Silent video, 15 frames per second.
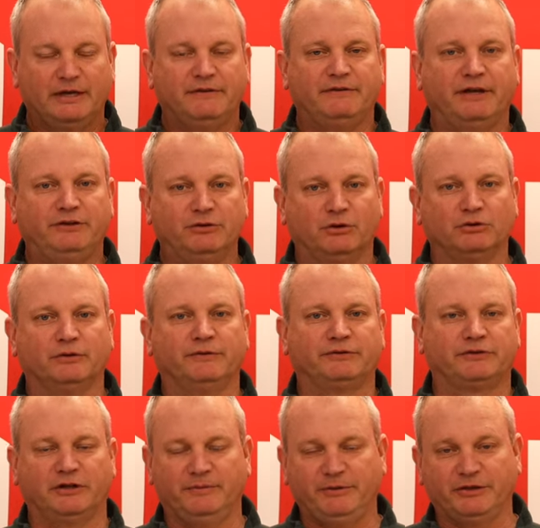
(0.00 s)
They don't know if it's
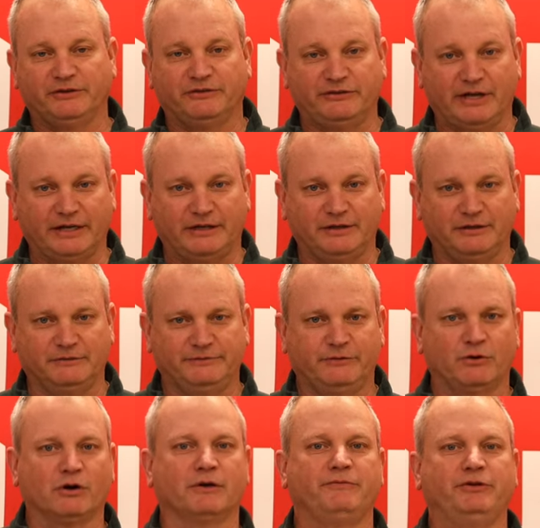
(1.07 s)
gonna be consecutive
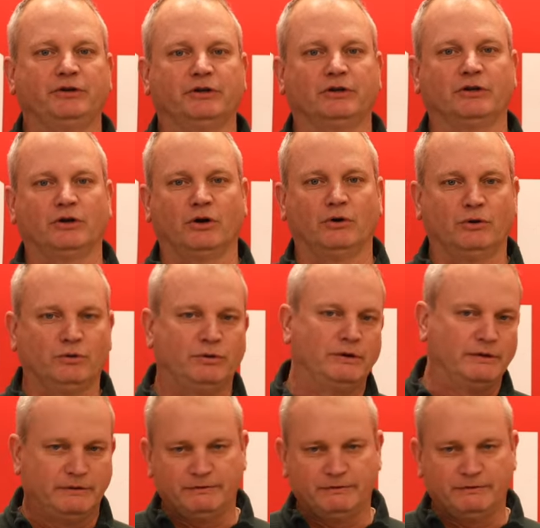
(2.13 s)
or if you can go,